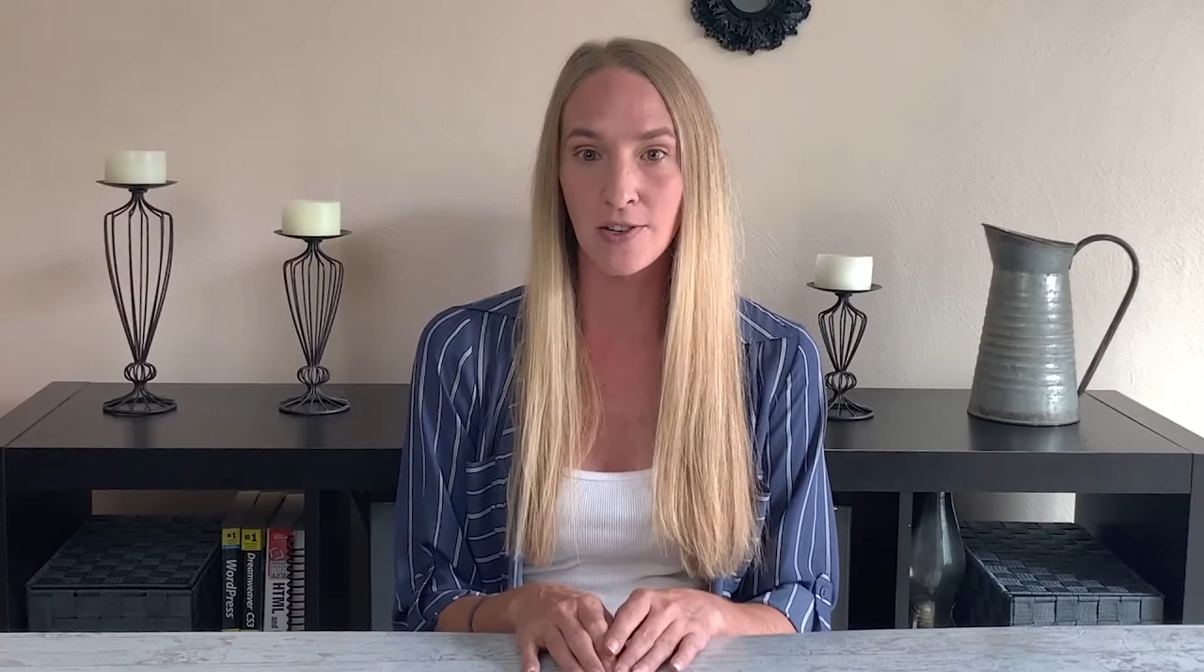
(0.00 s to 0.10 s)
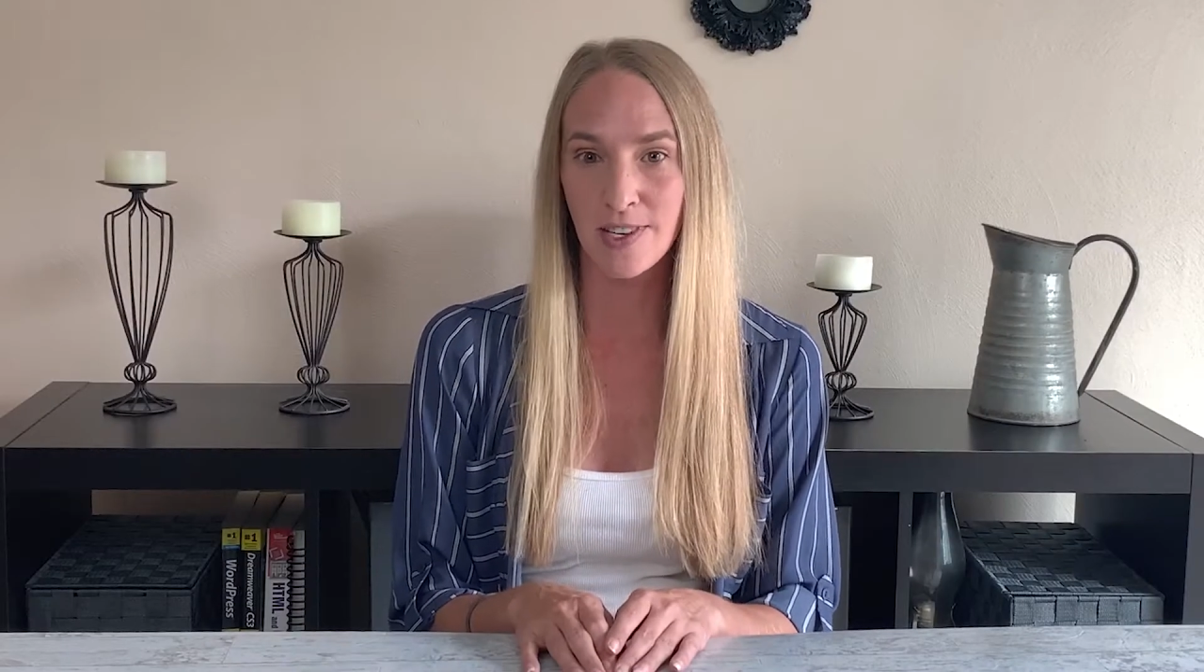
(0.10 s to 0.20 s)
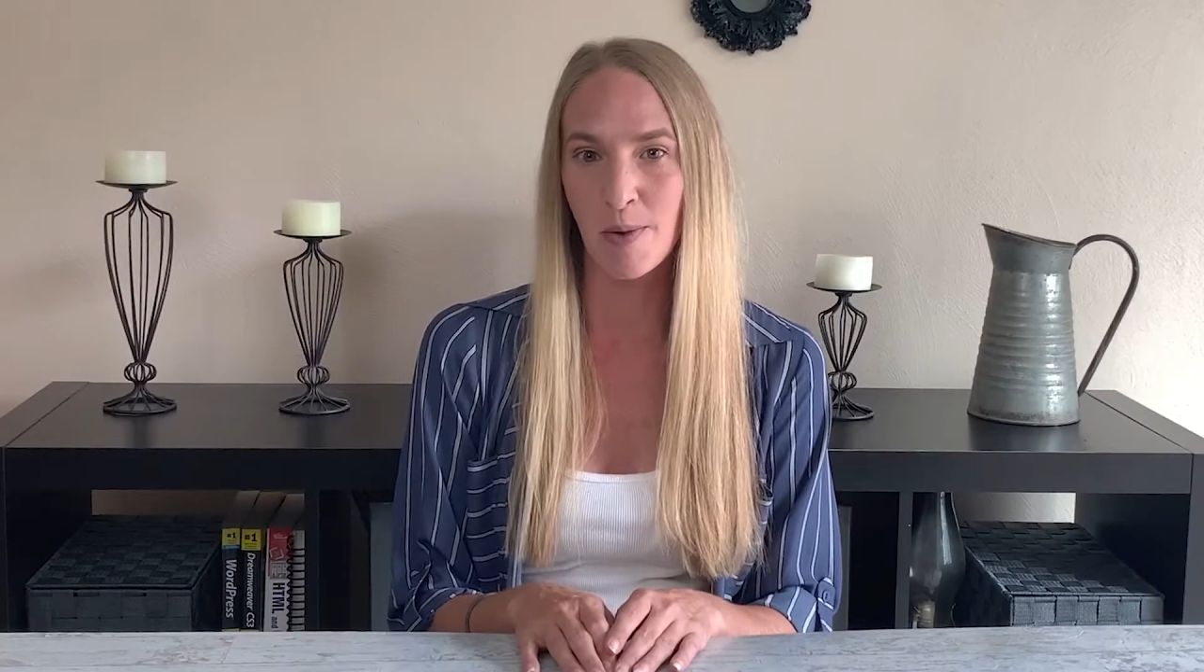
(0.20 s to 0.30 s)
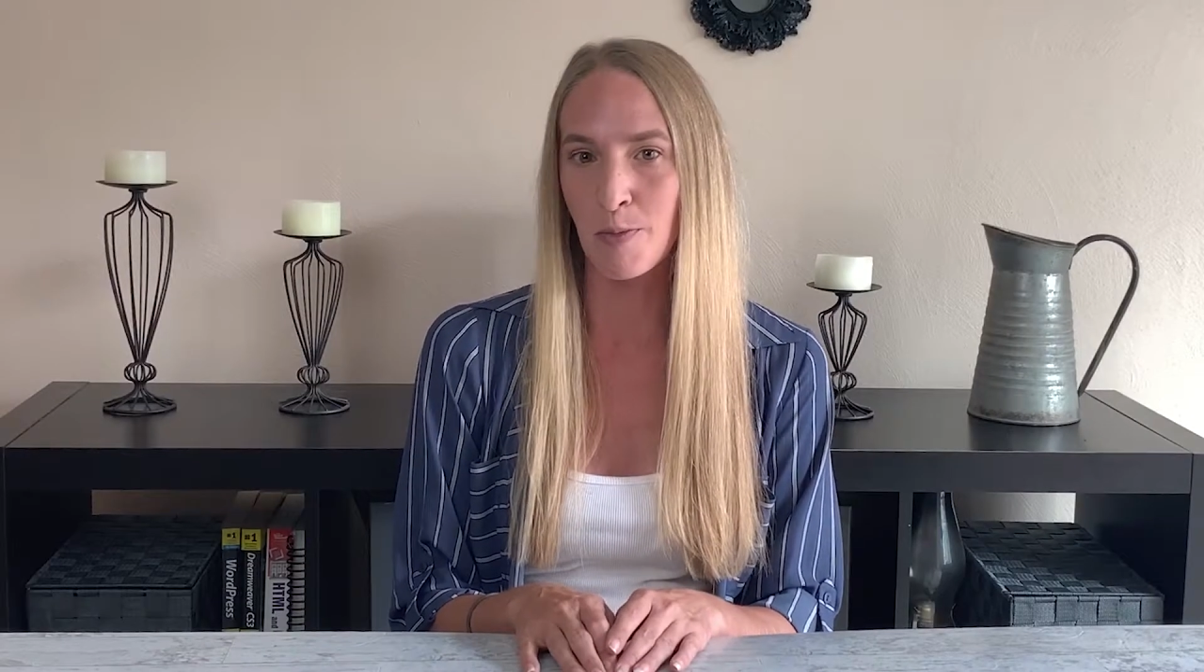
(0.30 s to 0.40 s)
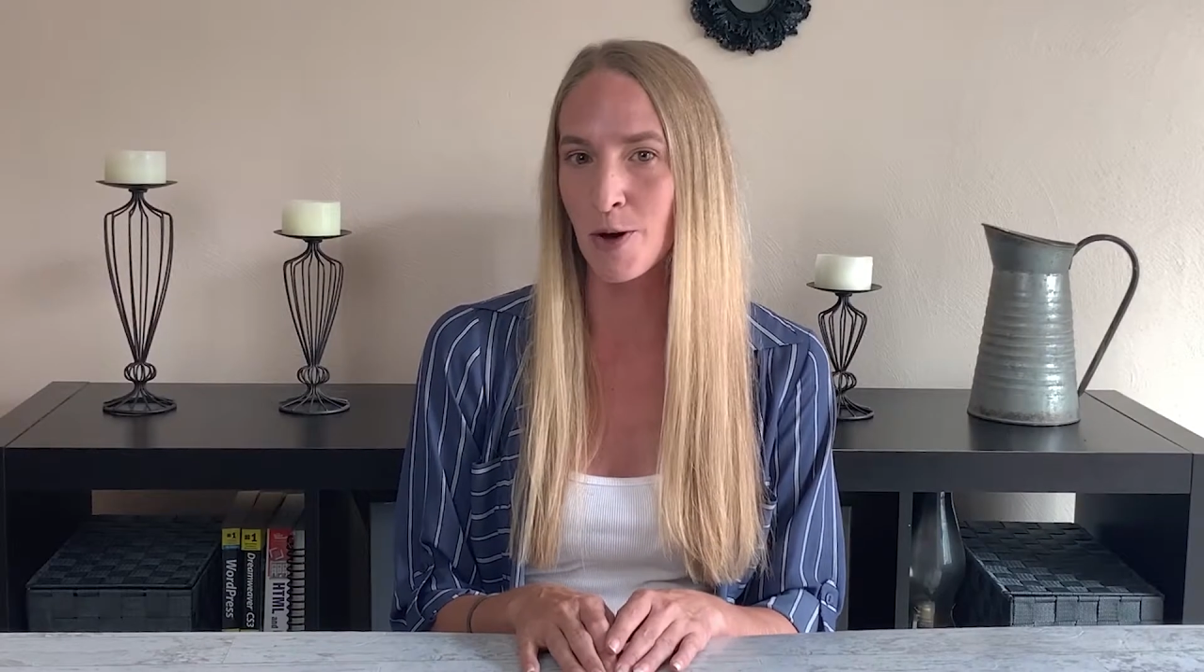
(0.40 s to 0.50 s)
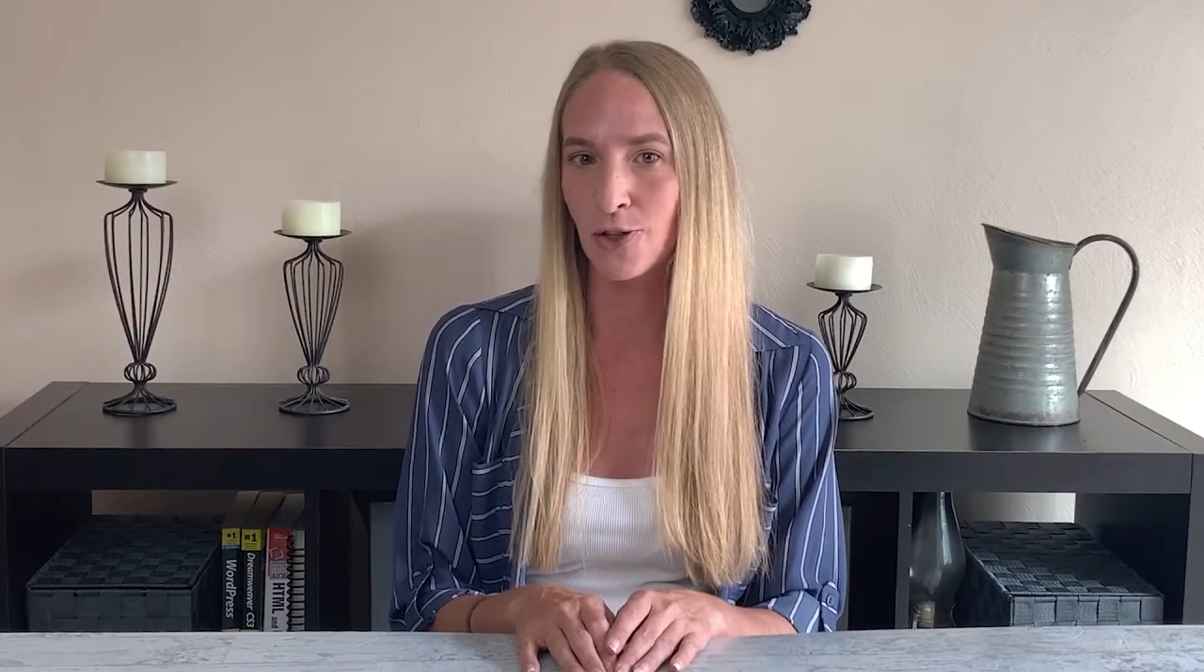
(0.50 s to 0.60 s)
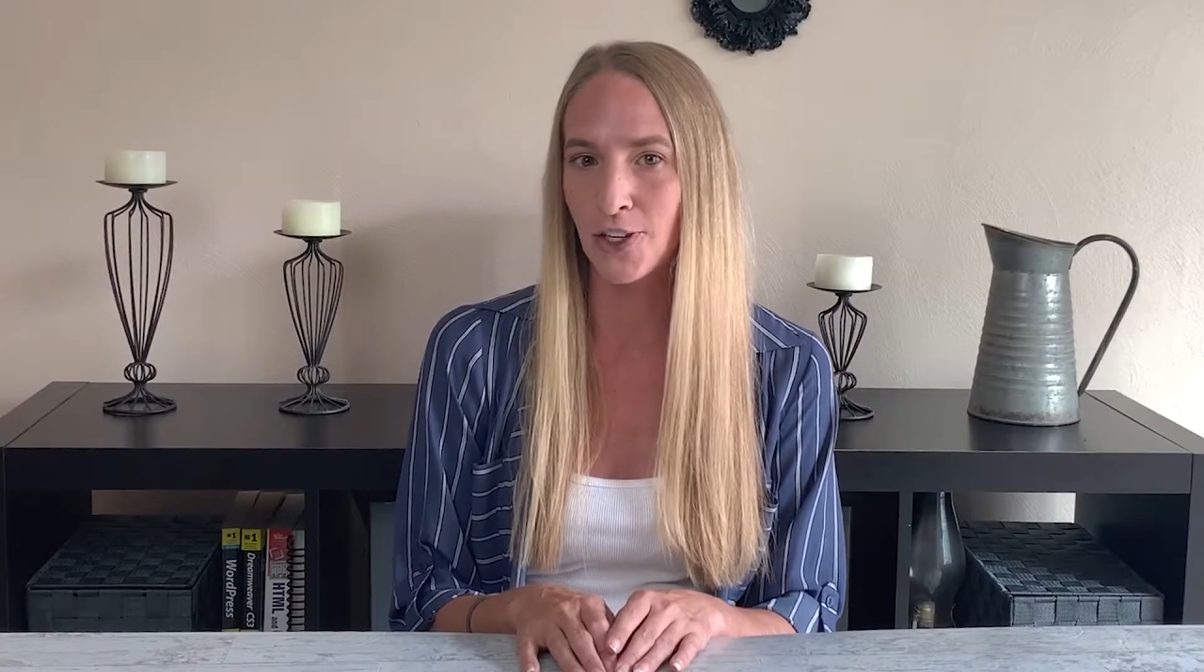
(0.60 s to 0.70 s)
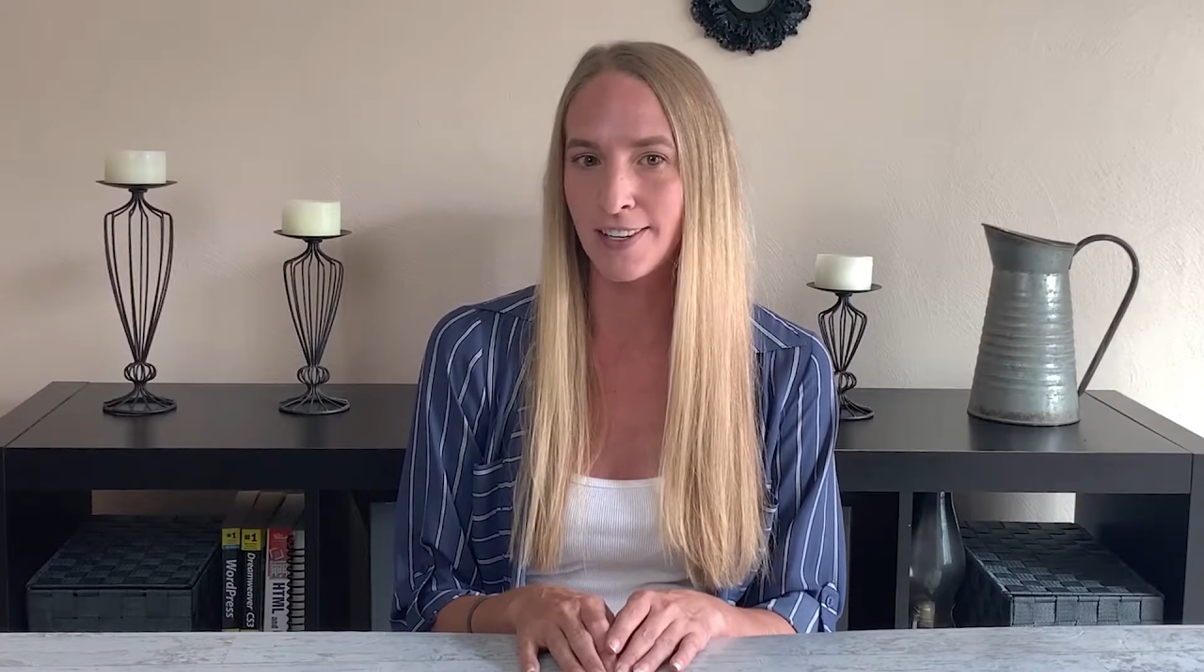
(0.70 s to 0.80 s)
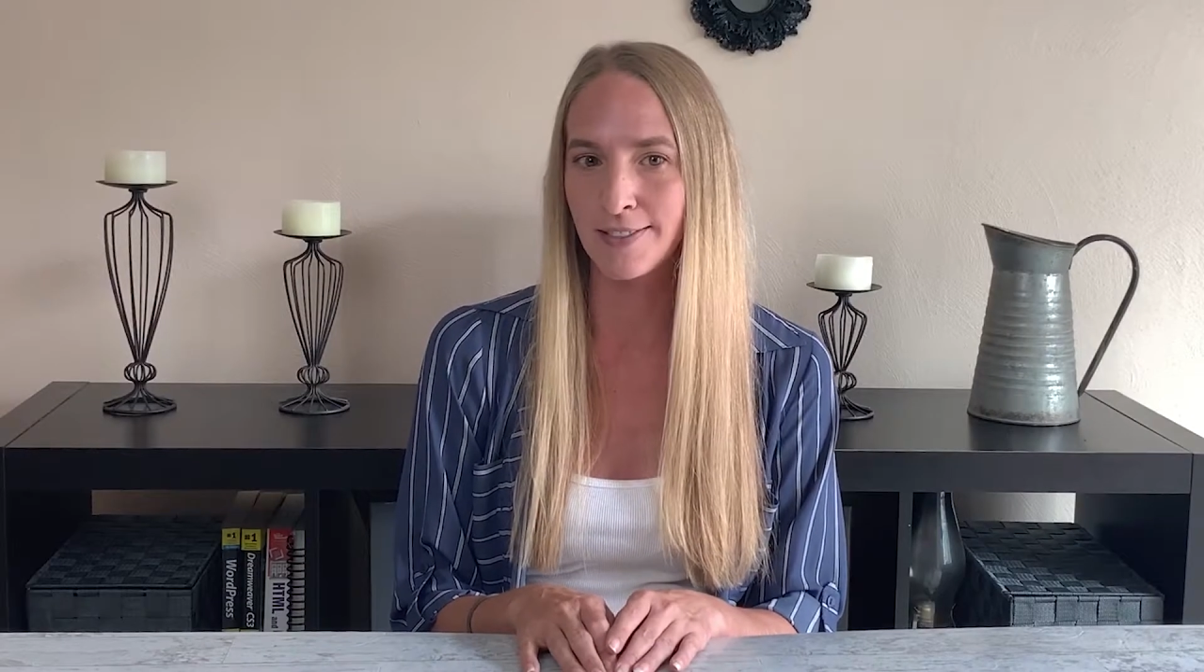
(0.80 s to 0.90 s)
some emotion.